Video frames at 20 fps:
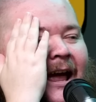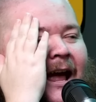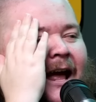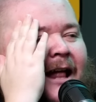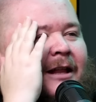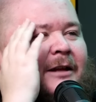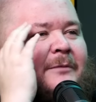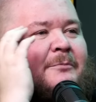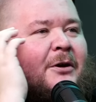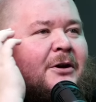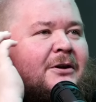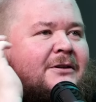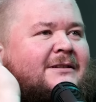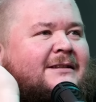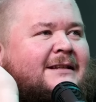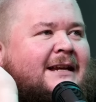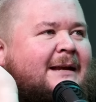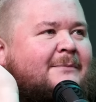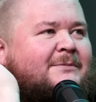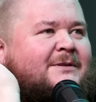Helen Mirren's
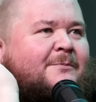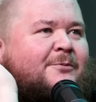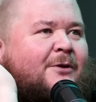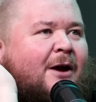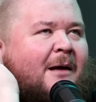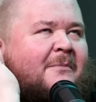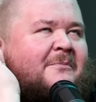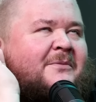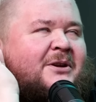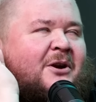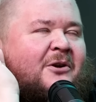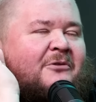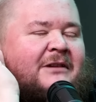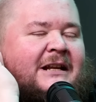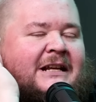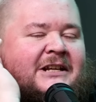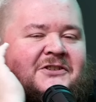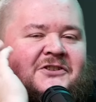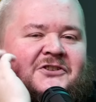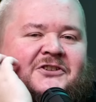name's the problem in our
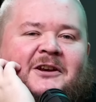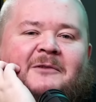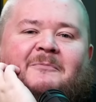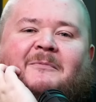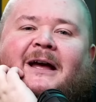relationship.